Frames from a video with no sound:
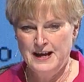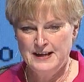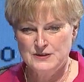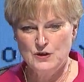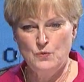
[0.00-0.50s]

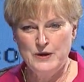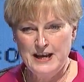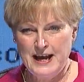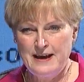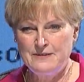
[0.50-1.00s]
And so we
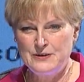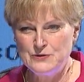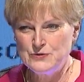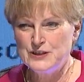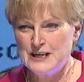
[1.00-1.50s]
have a
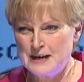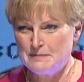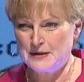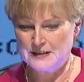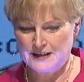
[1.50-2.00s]
new
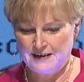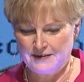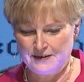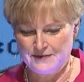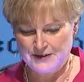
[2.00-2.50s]
statement of
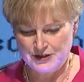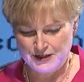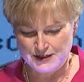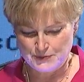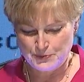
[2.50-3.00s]
our
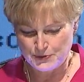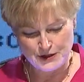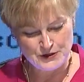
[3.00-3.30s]
vision. It's pretty